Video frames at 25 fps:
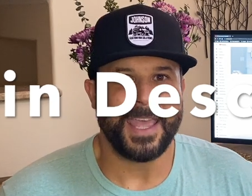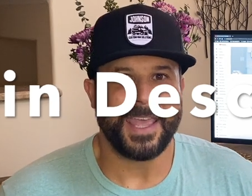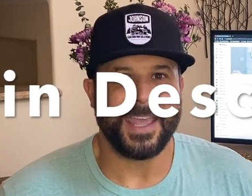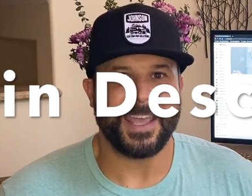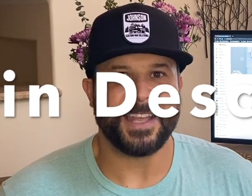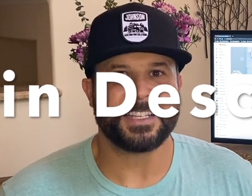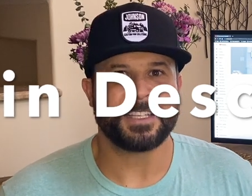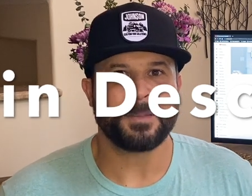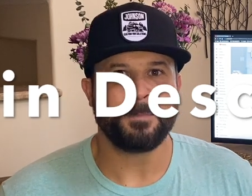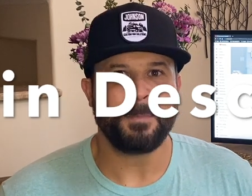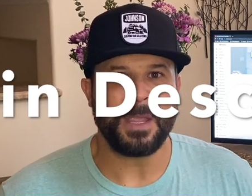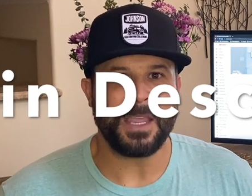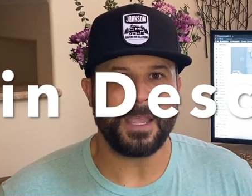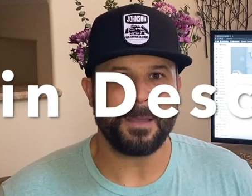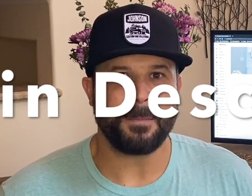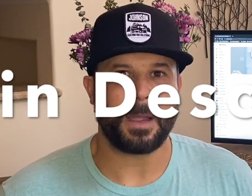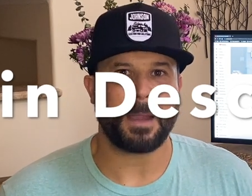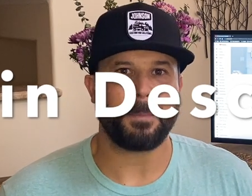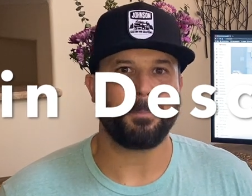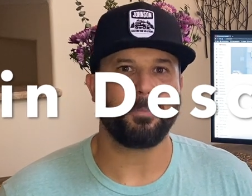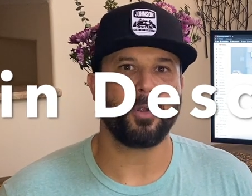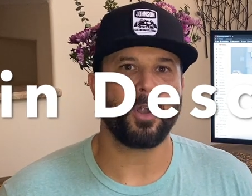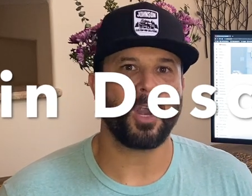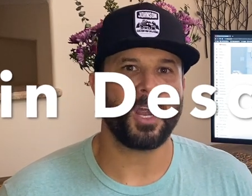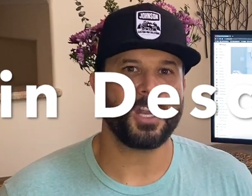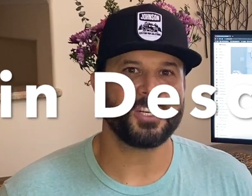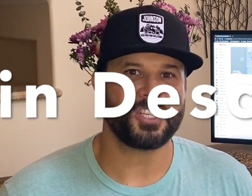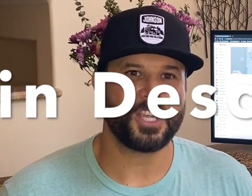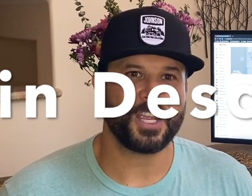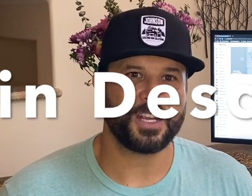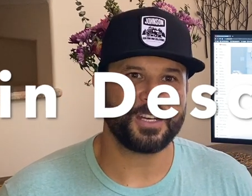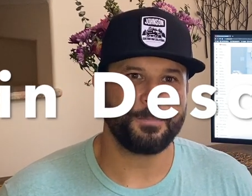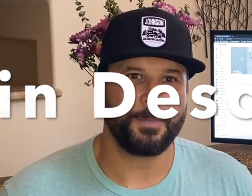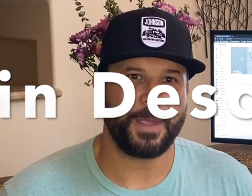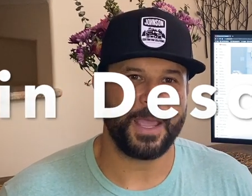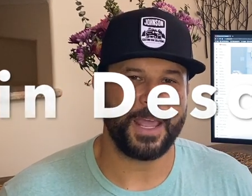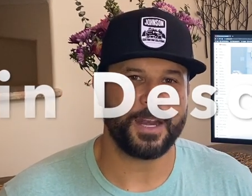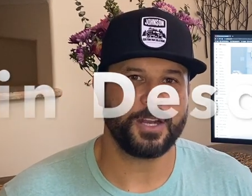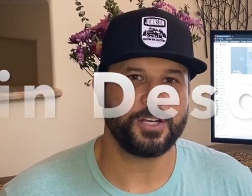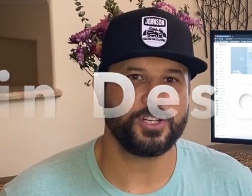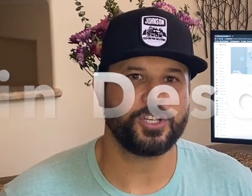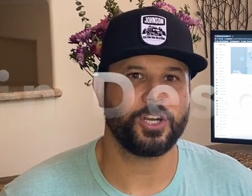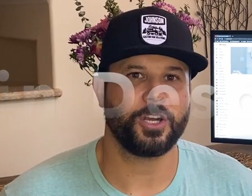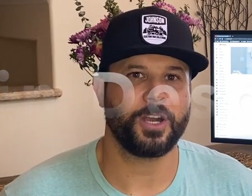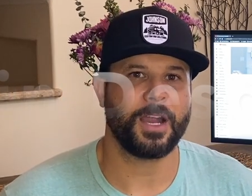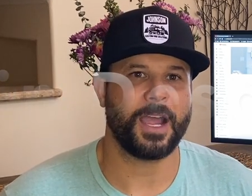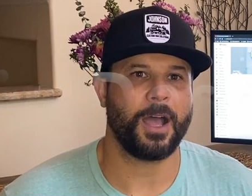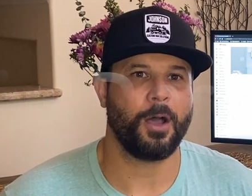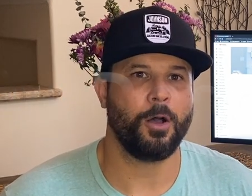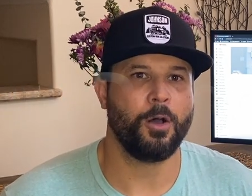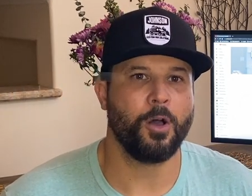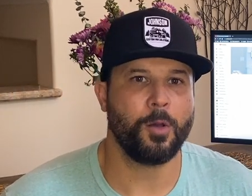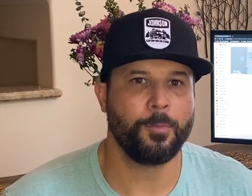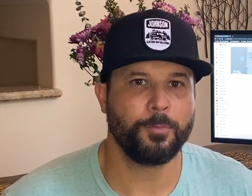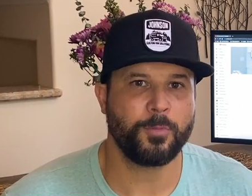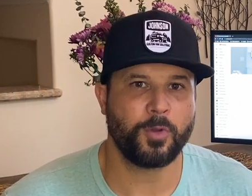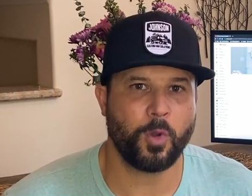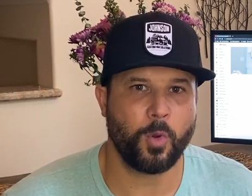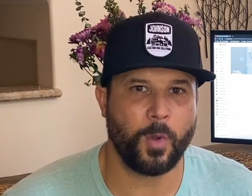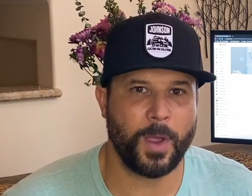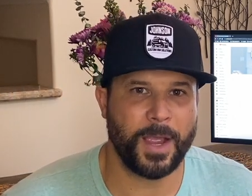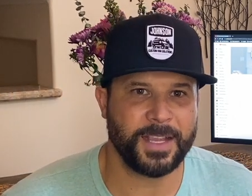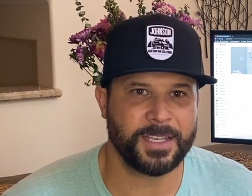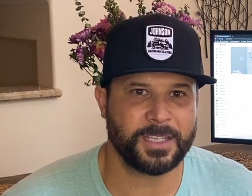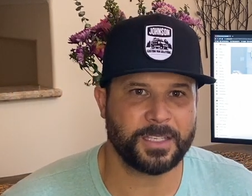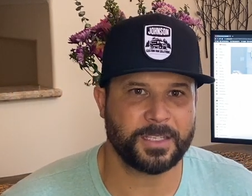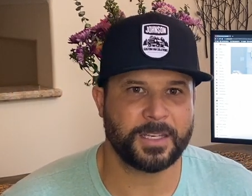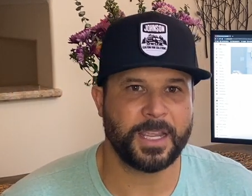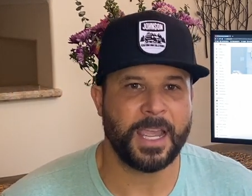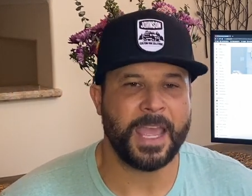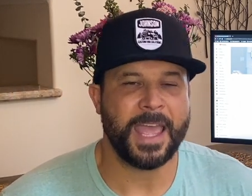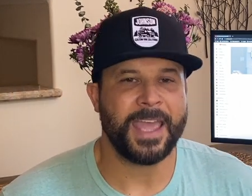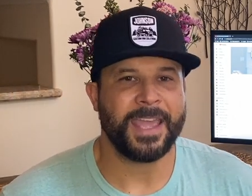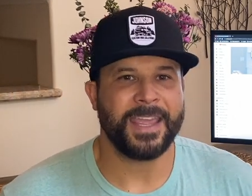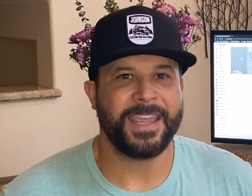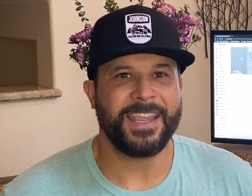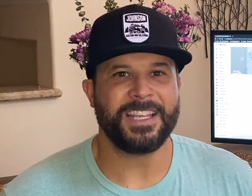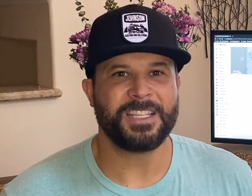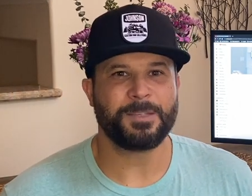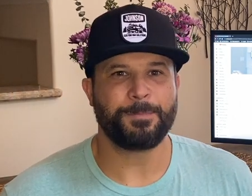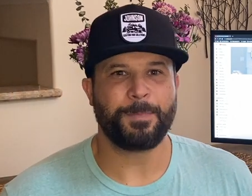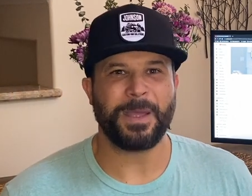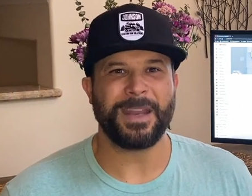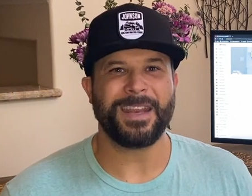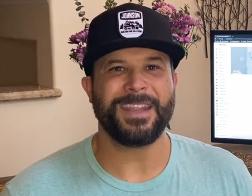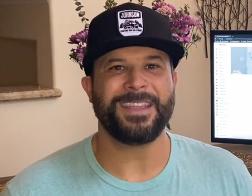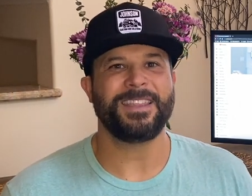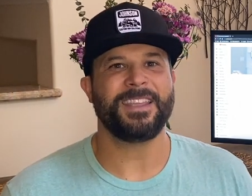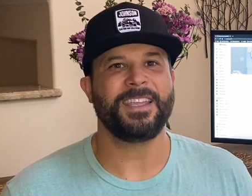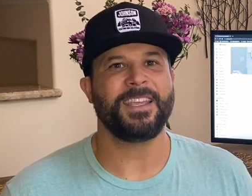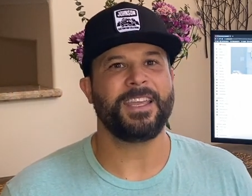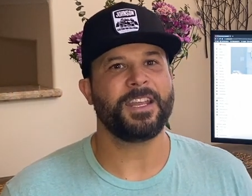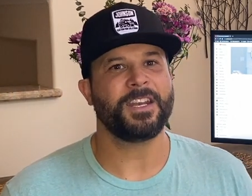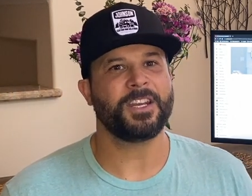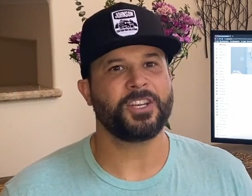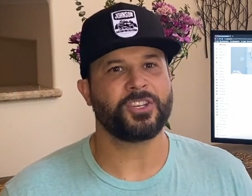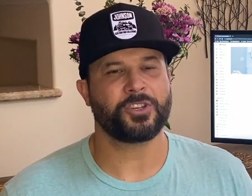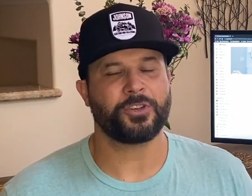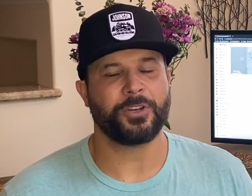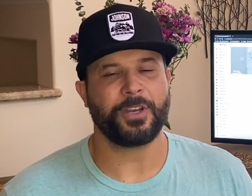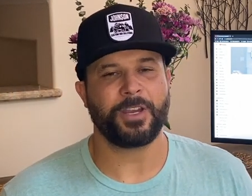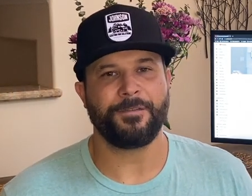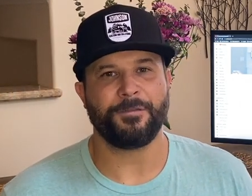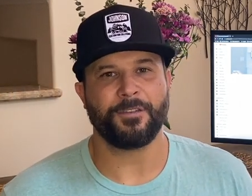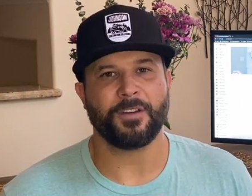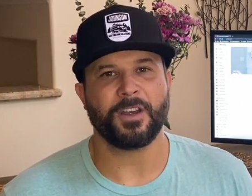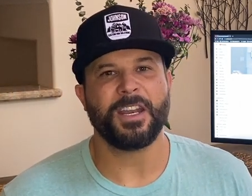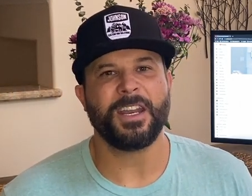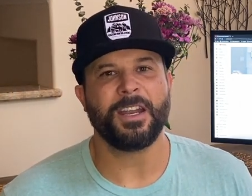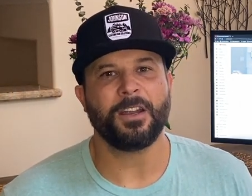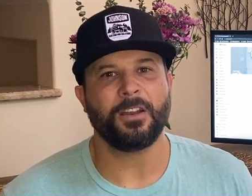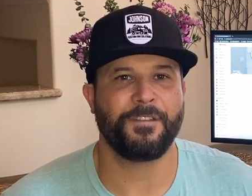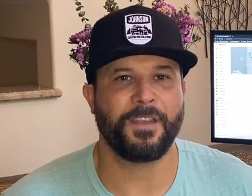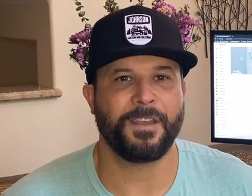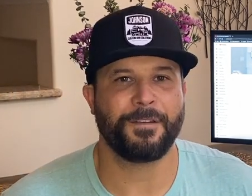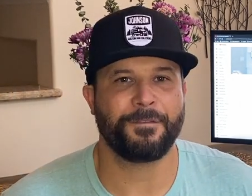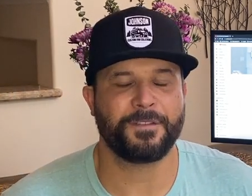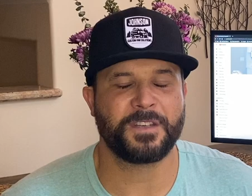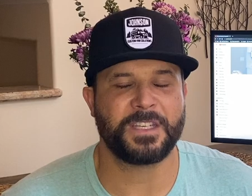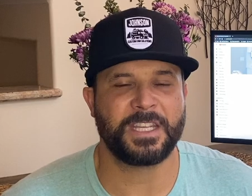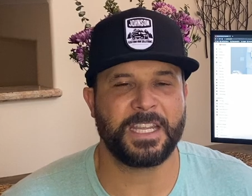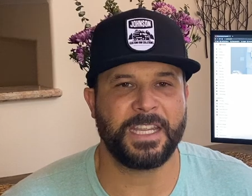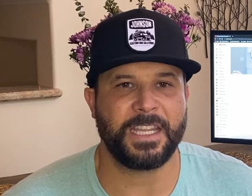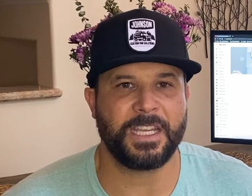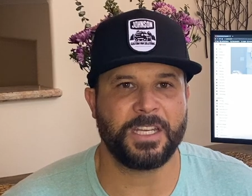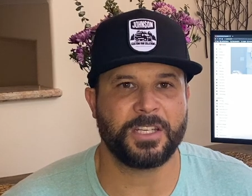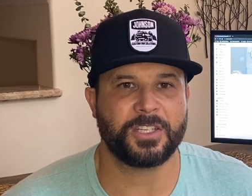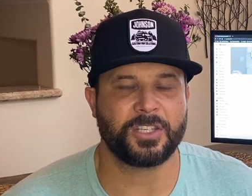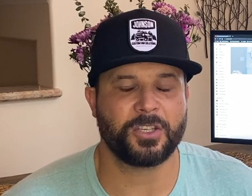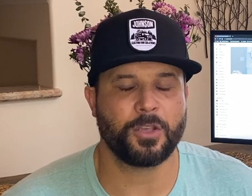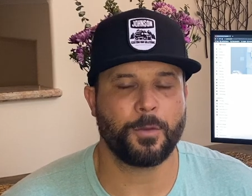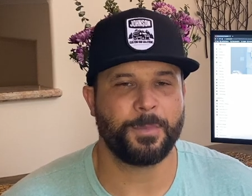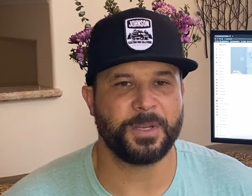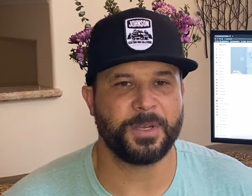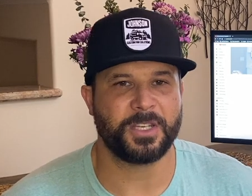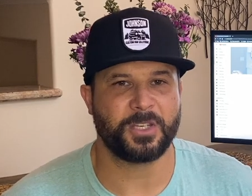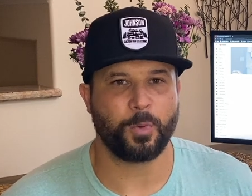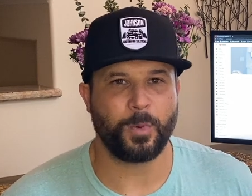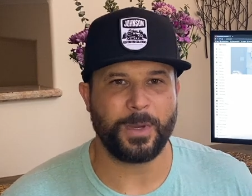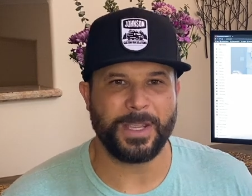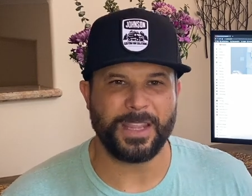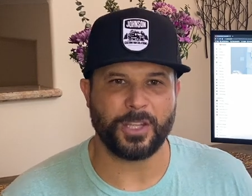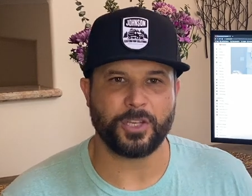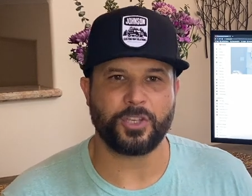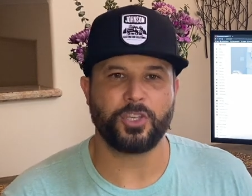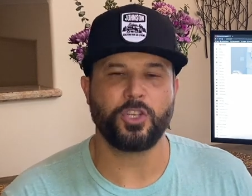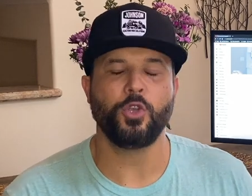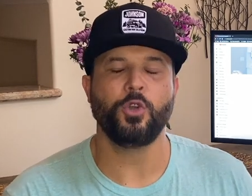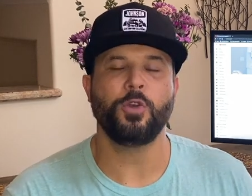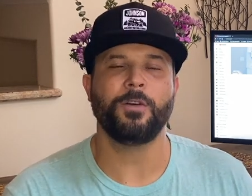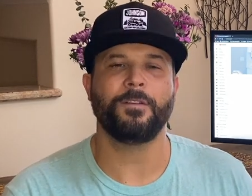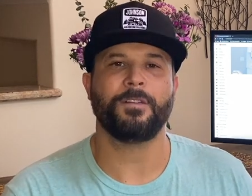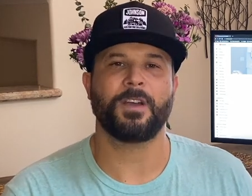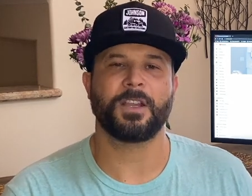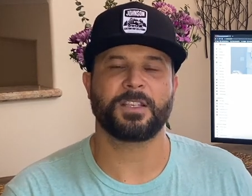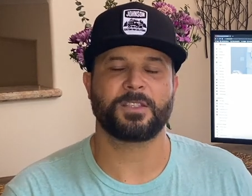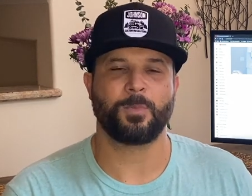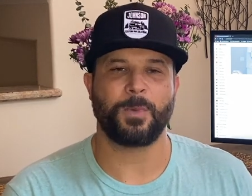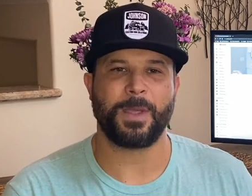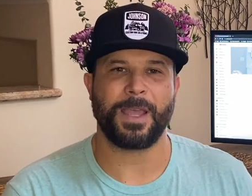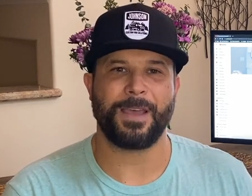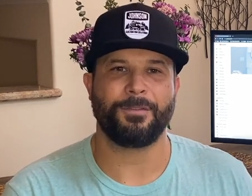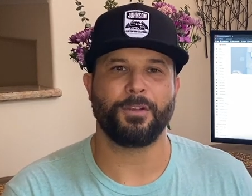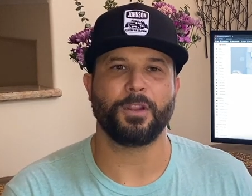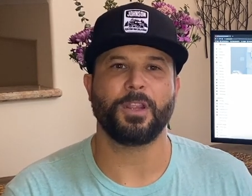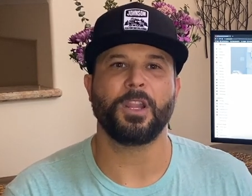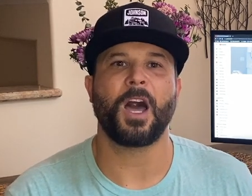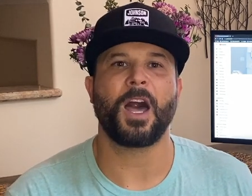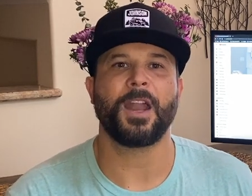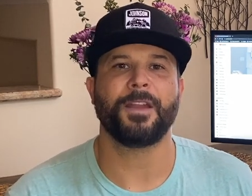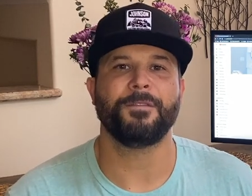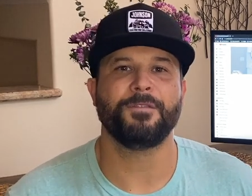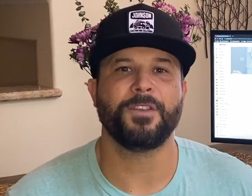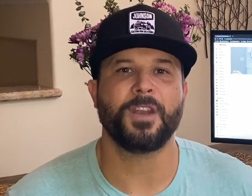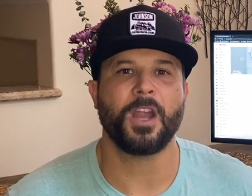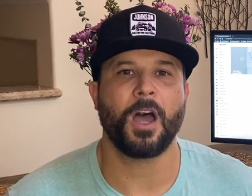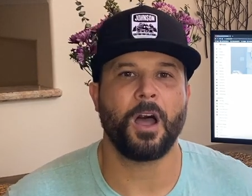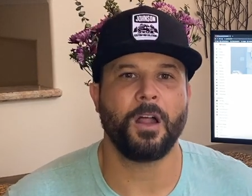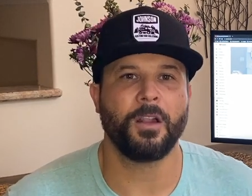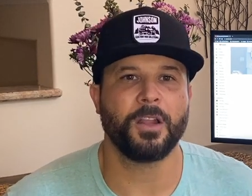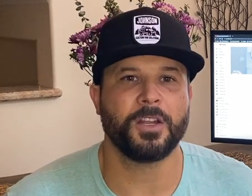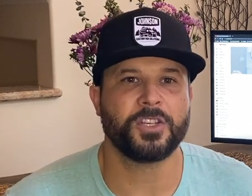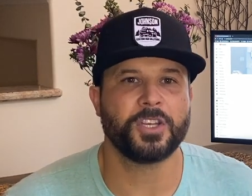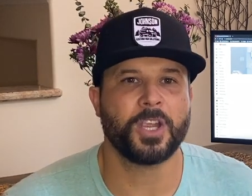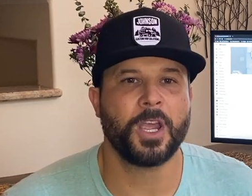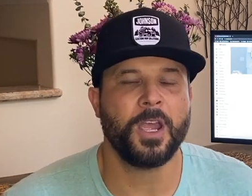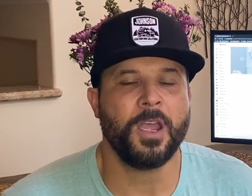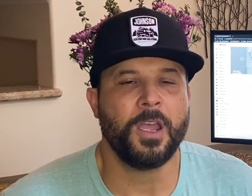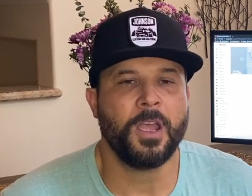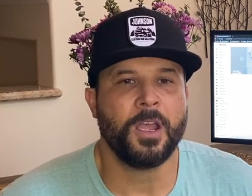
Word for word: It's me and my project manager at HomeQuest. He's been in the industry for near 15, so between the two of us, we have a lot of knowledge.